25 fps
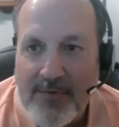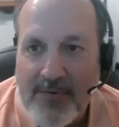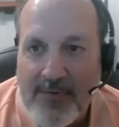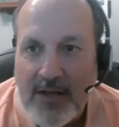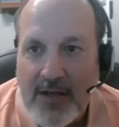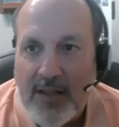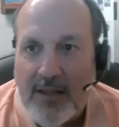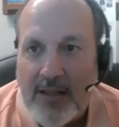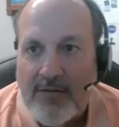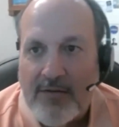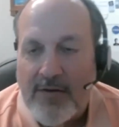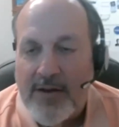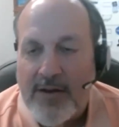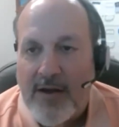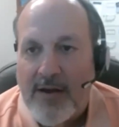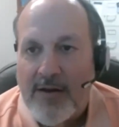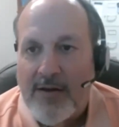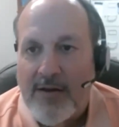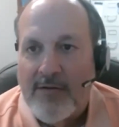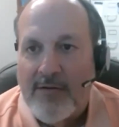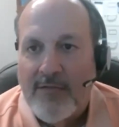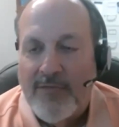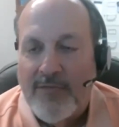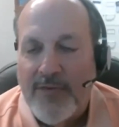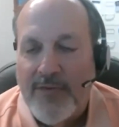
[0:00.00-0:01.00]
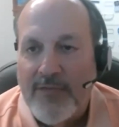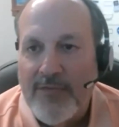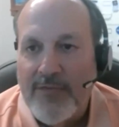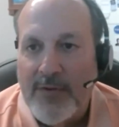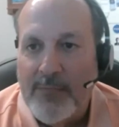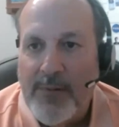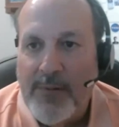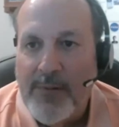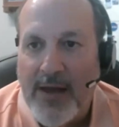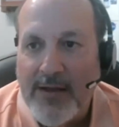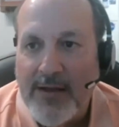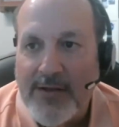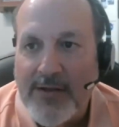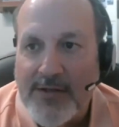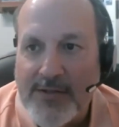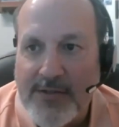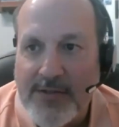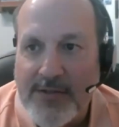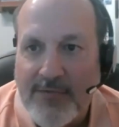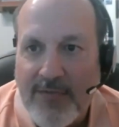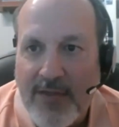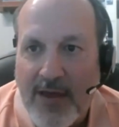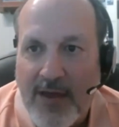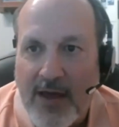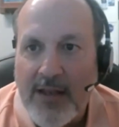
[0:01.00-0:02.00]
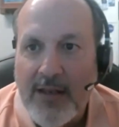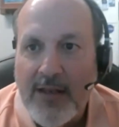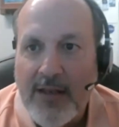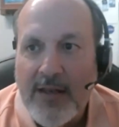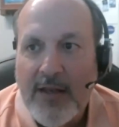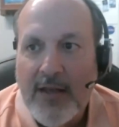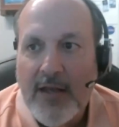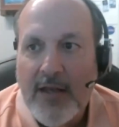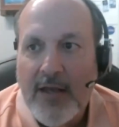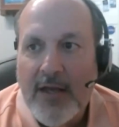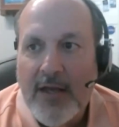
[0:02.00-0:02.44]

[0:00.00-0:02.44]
read 350 pages of that.